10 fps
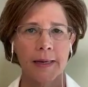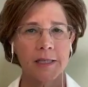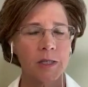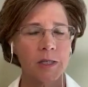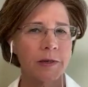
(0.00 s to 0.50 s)
and I
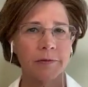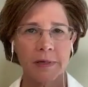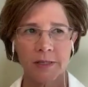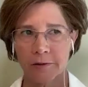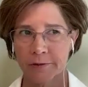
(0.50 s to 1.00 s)
can speak for
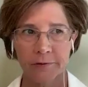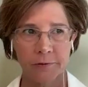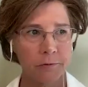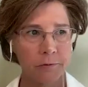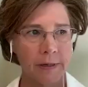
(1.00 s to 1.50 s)
myself. If
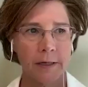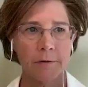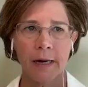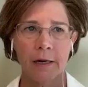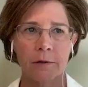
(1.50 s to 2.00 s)
we're running
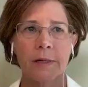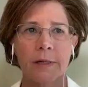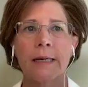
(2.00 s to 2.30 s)
around